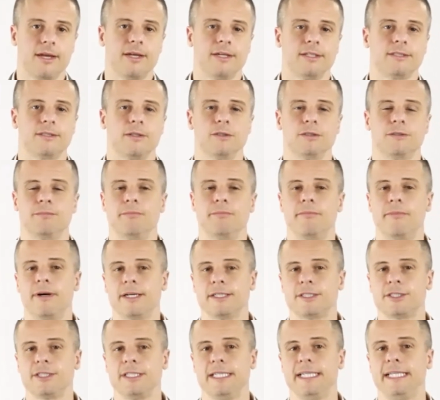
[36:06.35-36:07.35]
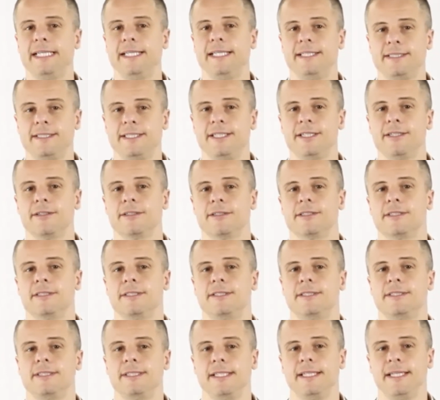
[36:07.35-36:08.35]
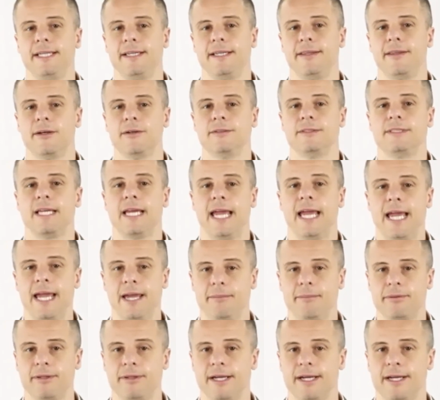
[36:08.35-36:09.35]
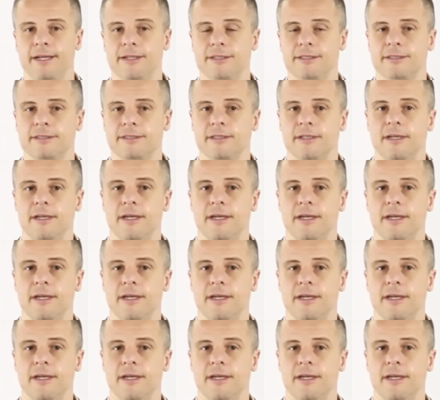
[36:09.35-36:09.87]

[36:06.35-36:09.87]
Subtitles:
So it's much easier to see those A players